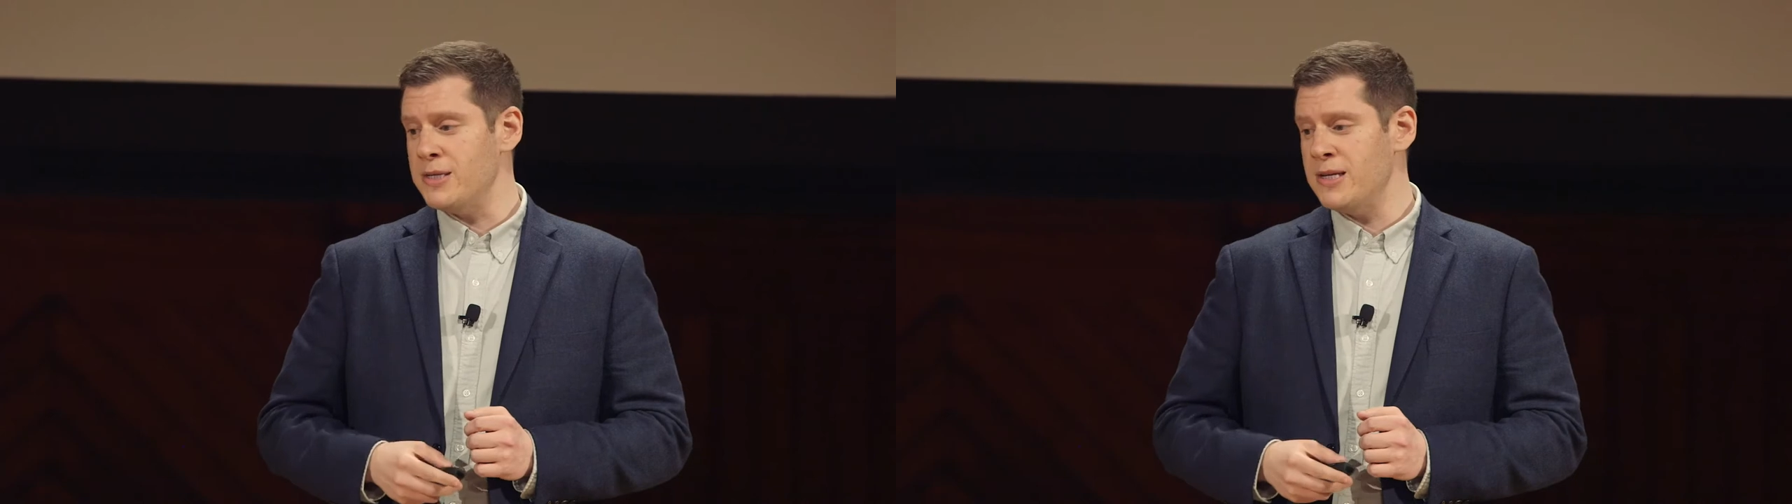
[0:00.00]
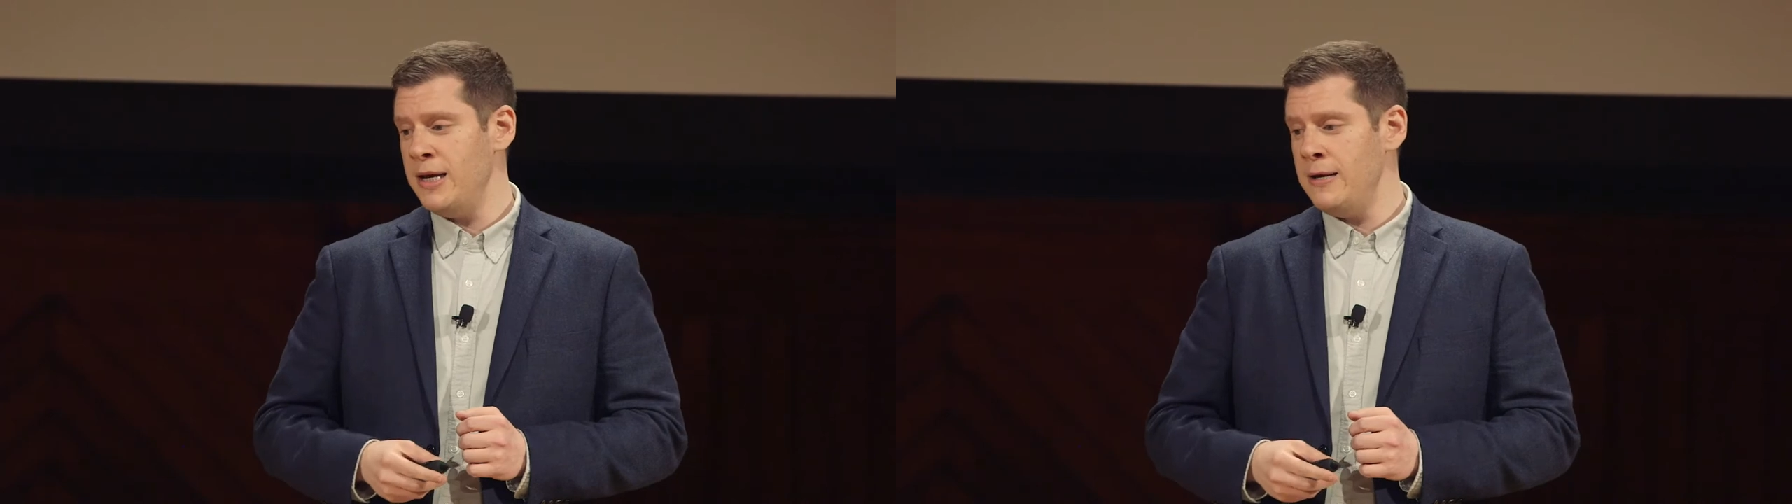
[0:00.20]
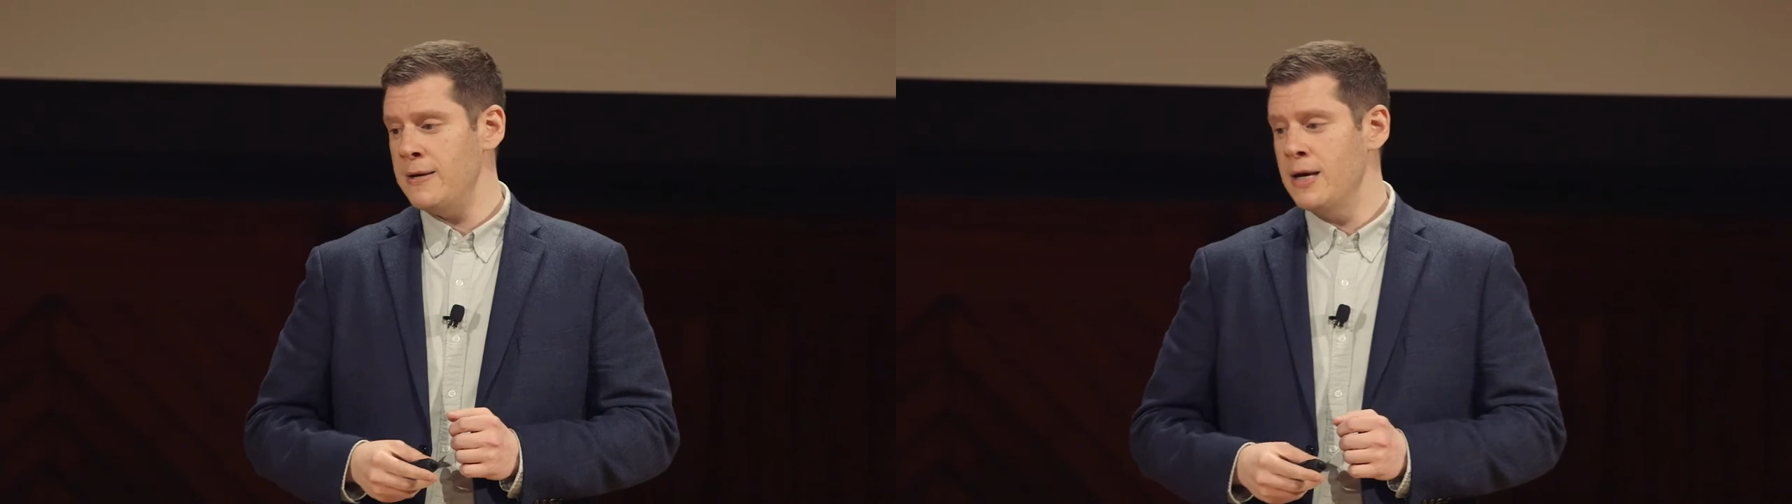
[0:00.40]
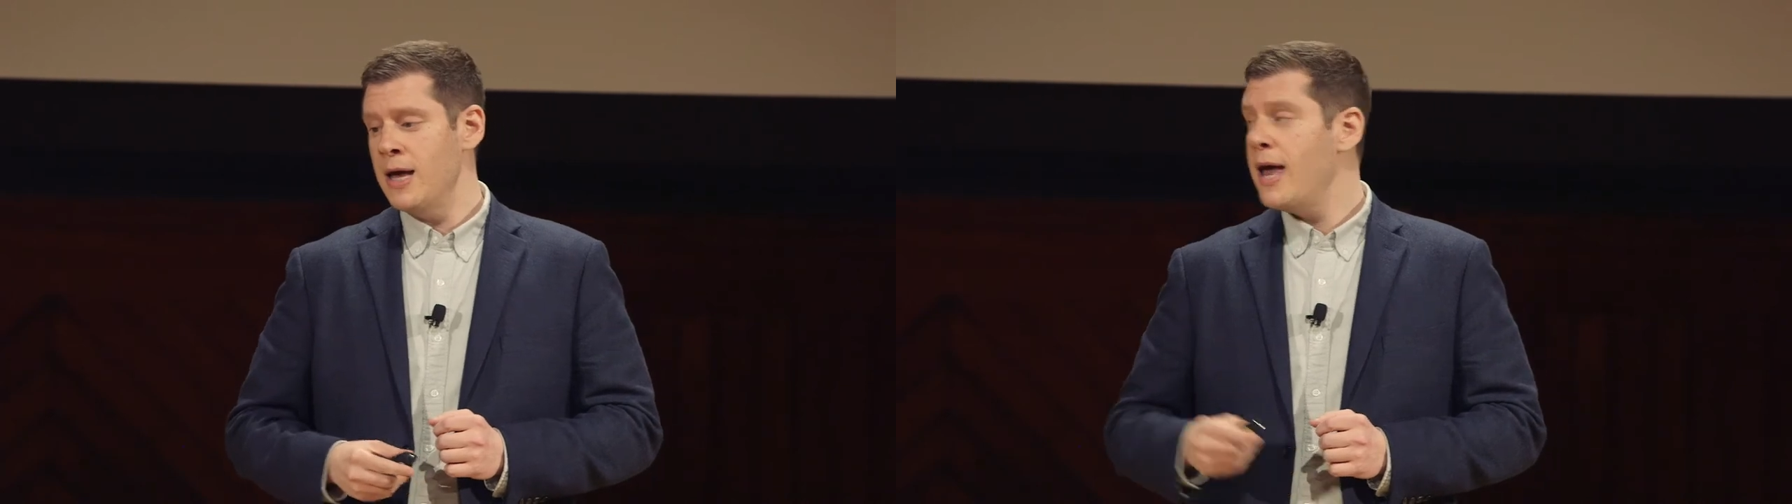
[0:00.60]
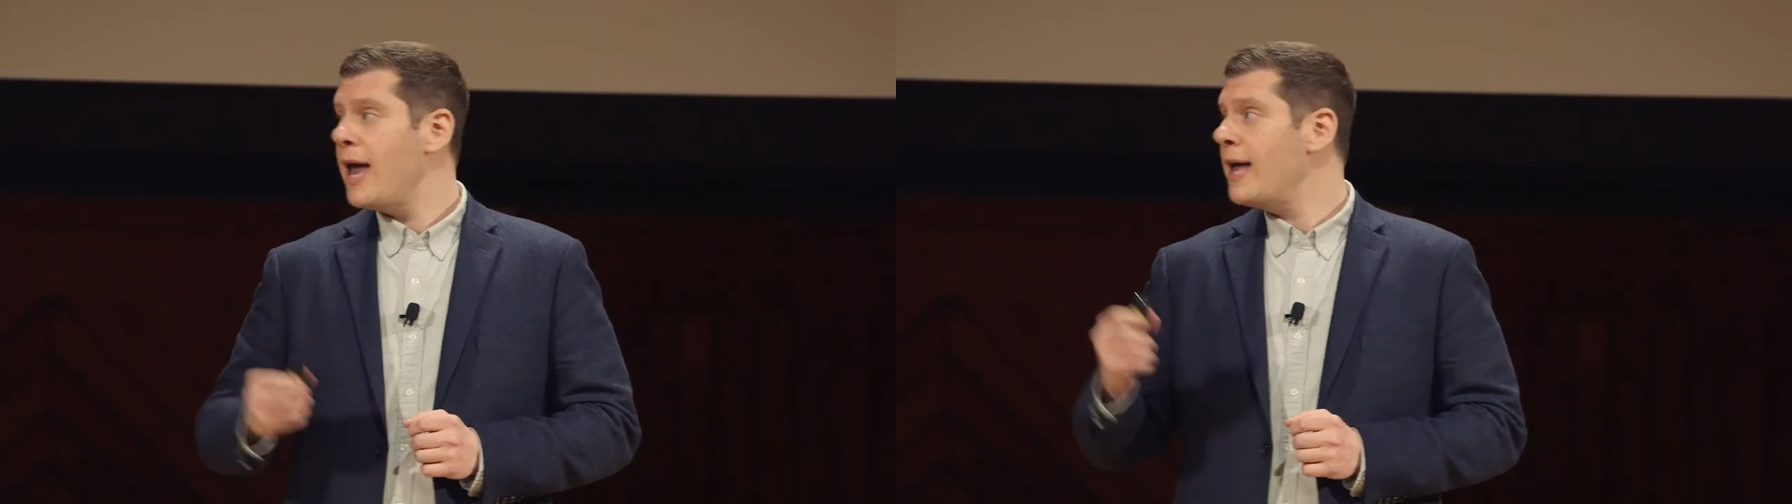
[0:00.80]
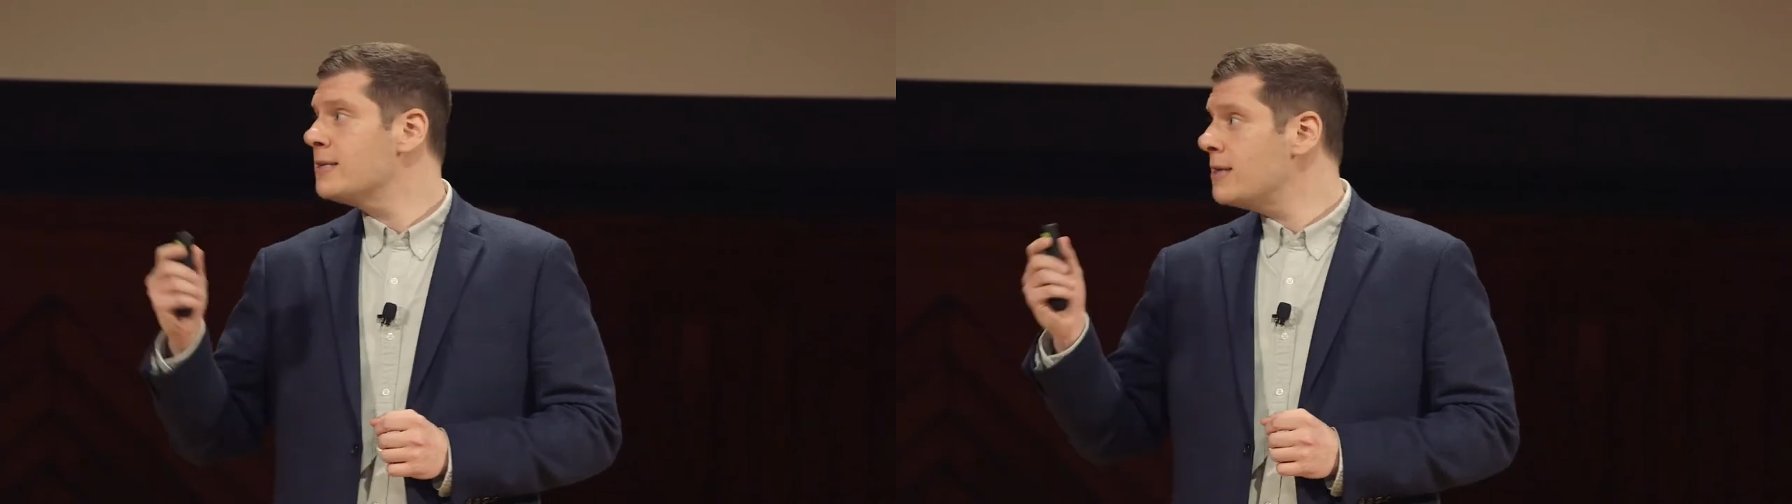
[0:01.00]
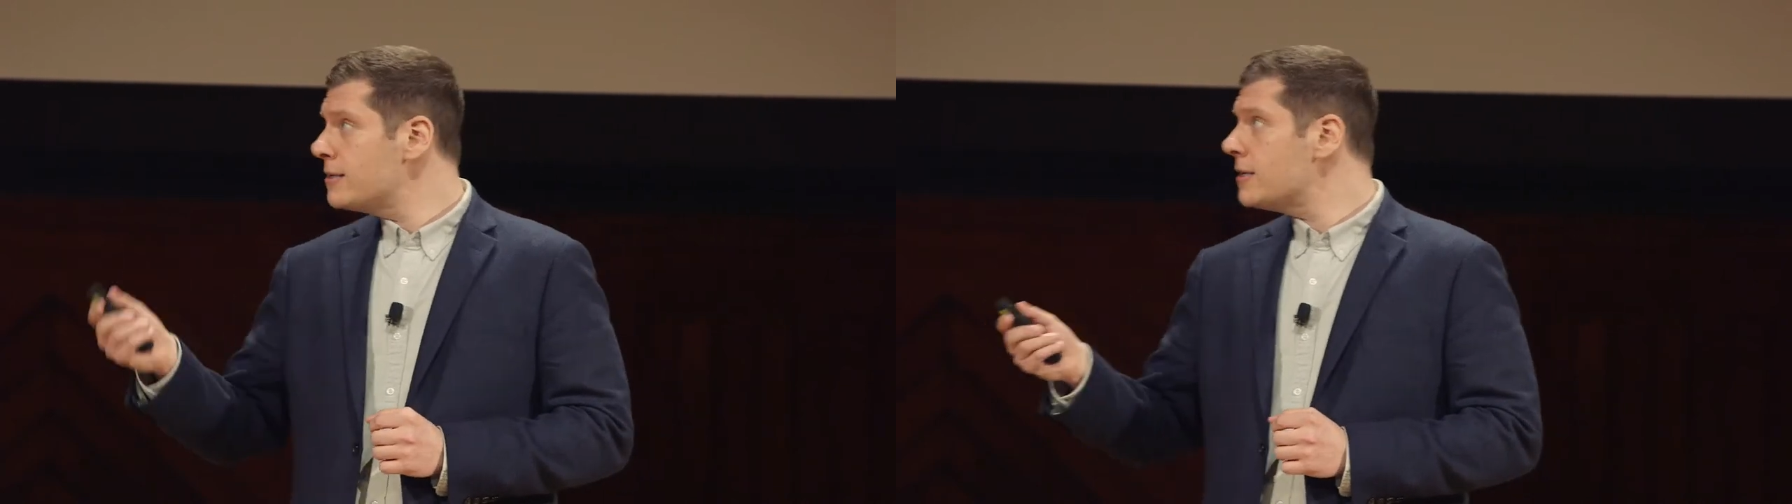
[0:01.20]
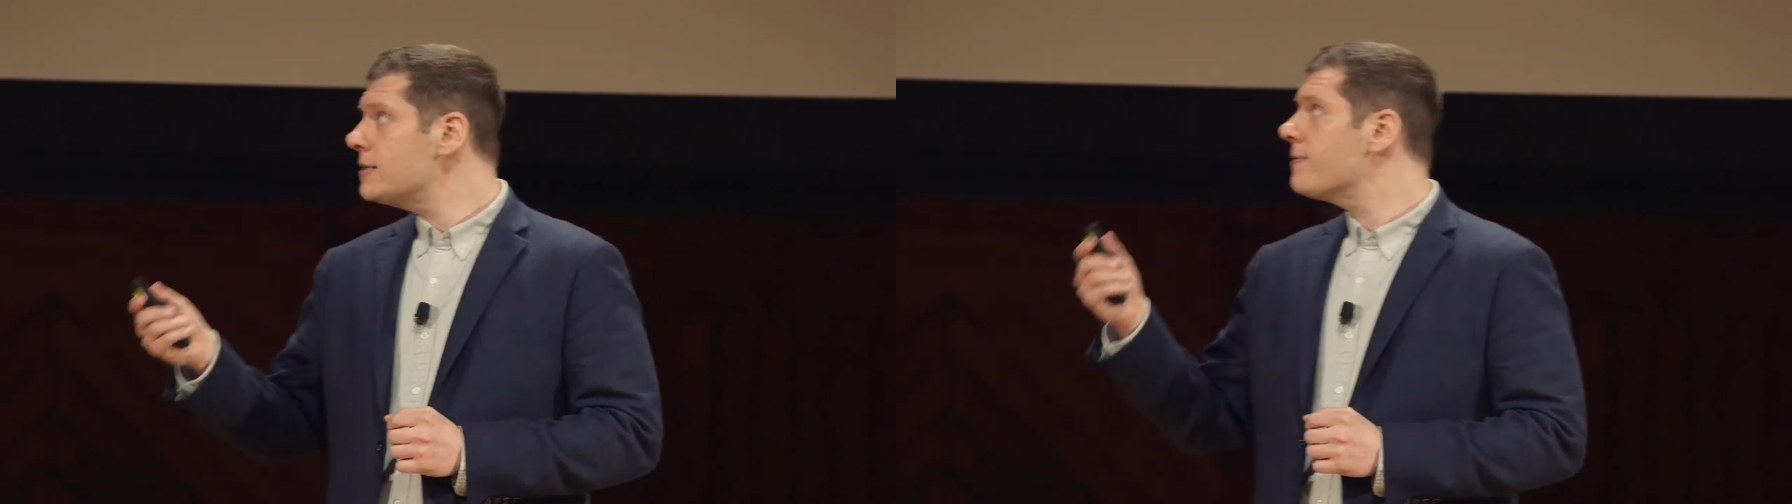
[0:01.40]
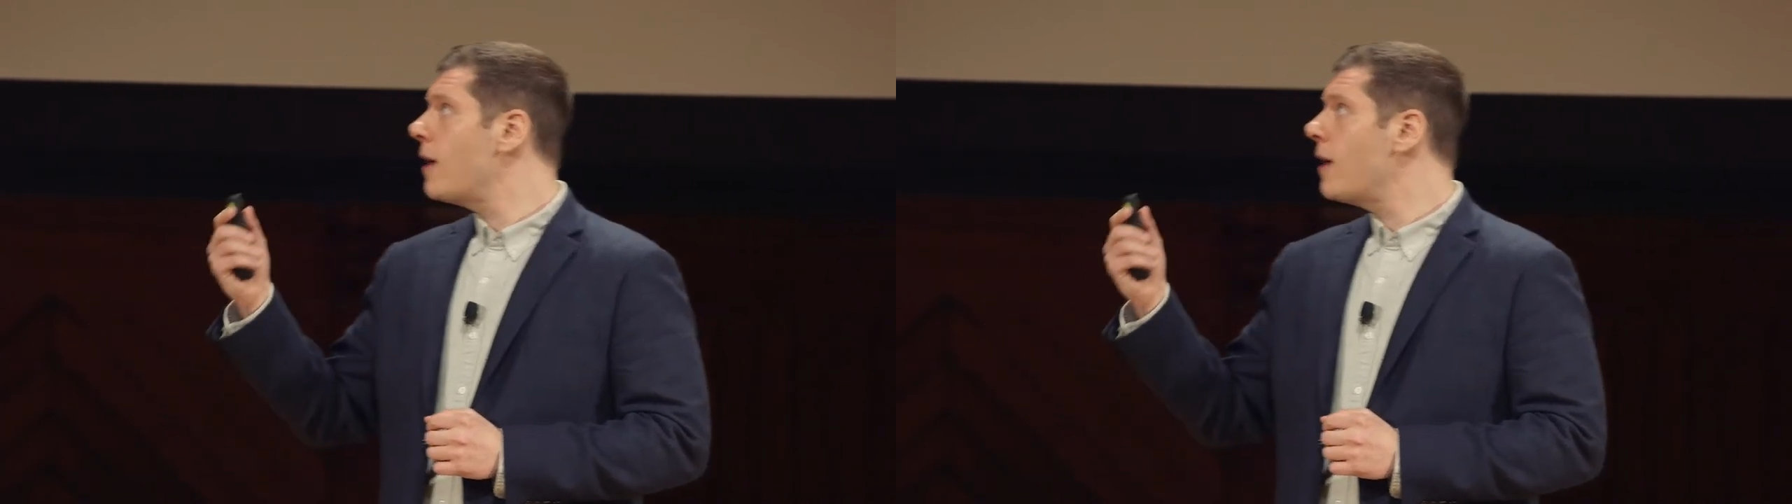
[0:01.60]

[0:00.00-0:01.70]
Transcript: City and dozens of